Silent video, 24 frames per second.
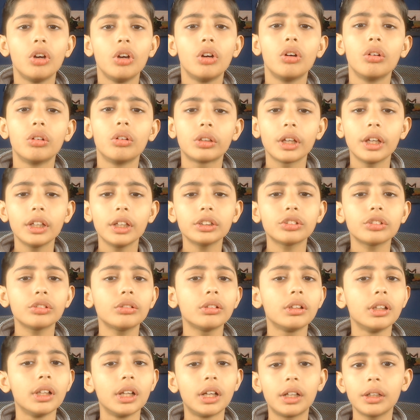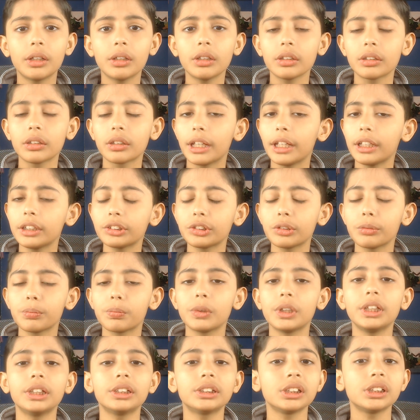Okay, so learn things. So
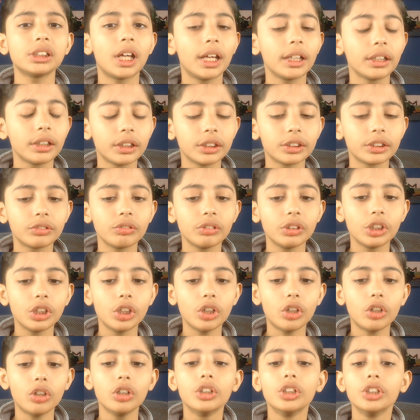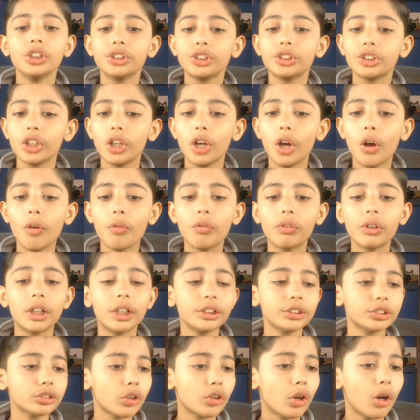please like this video, share your
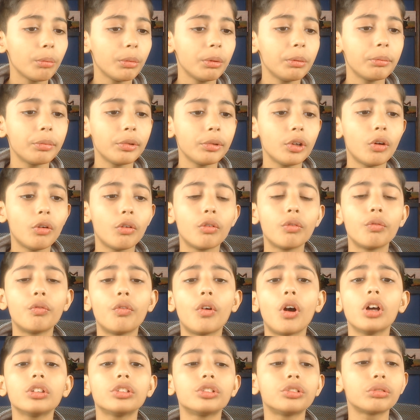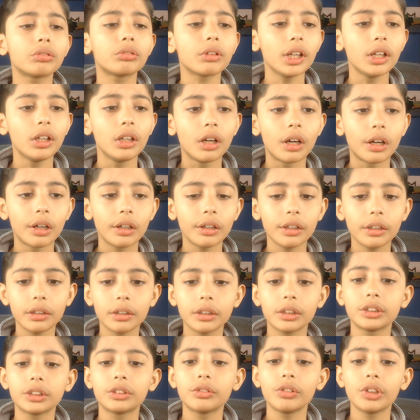friends, comment below what you can learn in
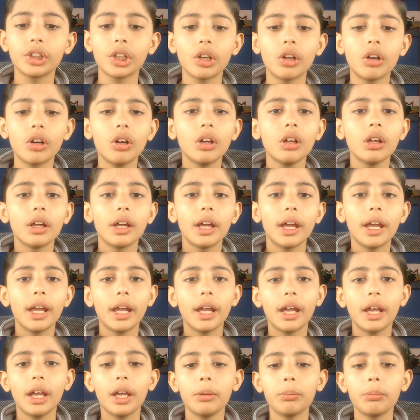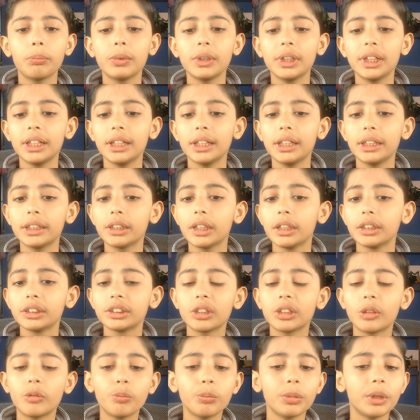this video. And please,
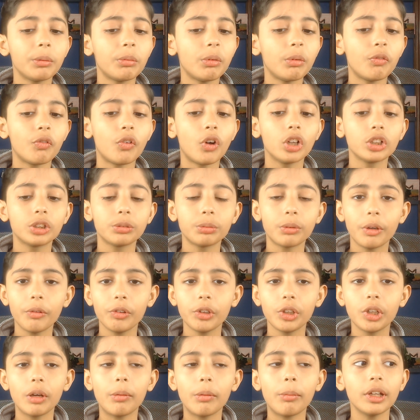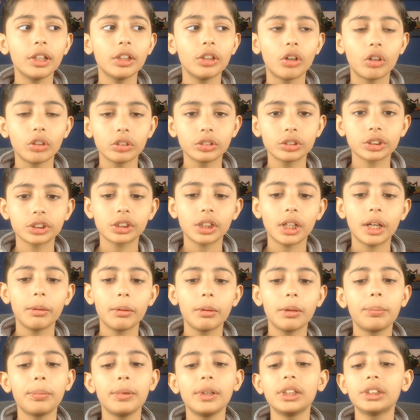some people watch my video but not
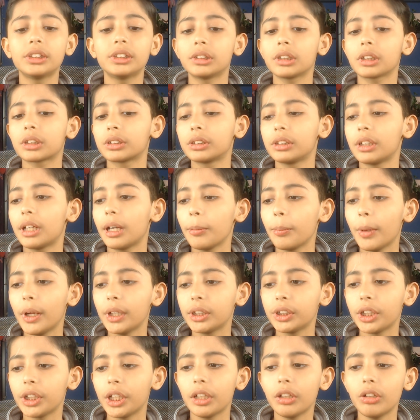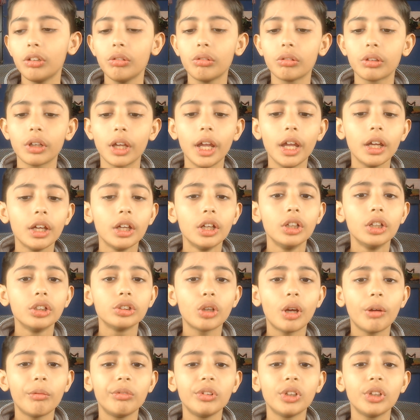subscribe. Please subscribe my channel. Okay.
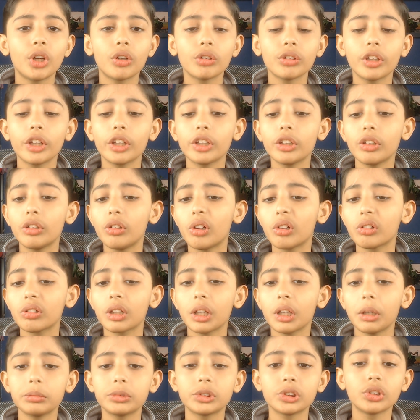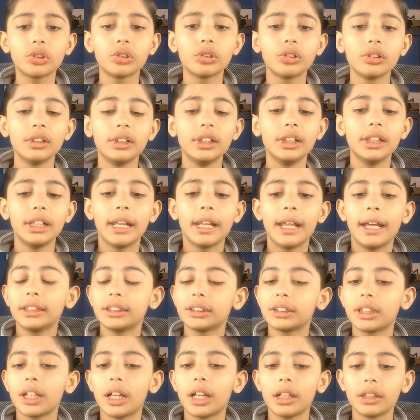So I will not take a long time. So let's
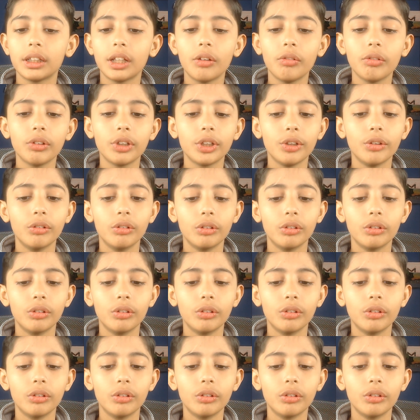start the video.